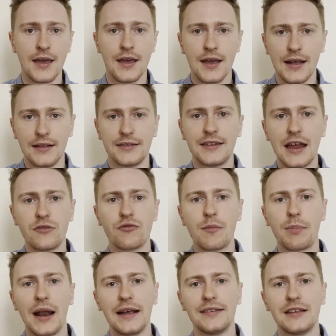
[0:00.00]
Instead,
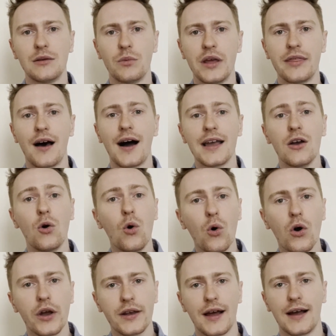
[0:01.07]
replace it with, "I
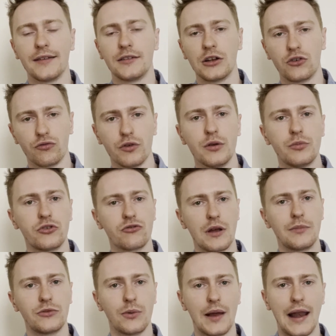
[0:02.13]
organised a group trip
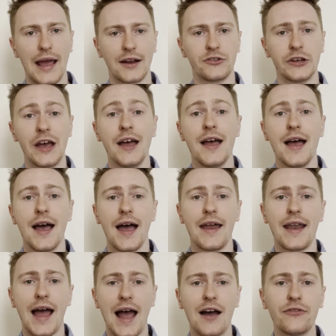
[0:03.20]
to a lecture and
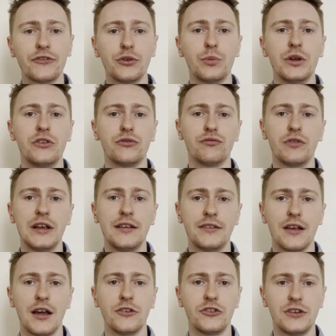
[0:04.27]
afterwards
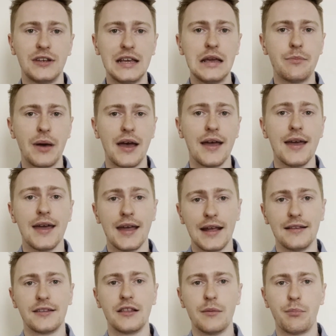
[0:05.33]
researched deeper
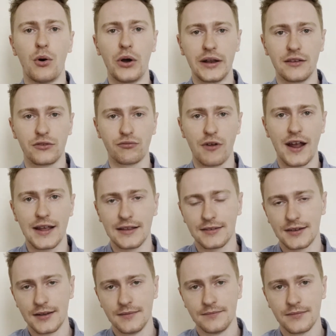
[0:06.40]
into the points raised."
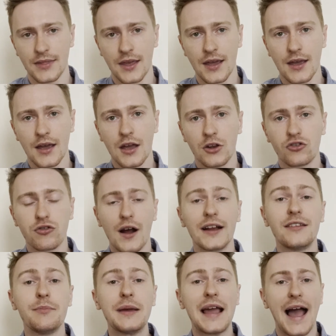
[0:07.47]
Try
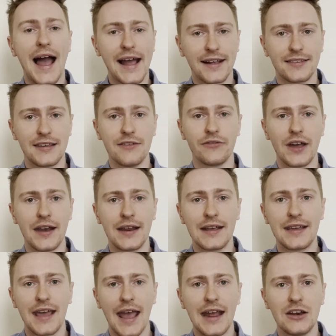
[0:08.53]
to be active and
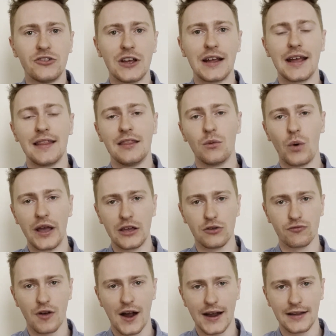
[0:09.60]
engaging in the way you
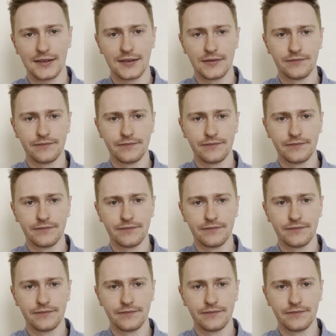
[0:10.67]
write.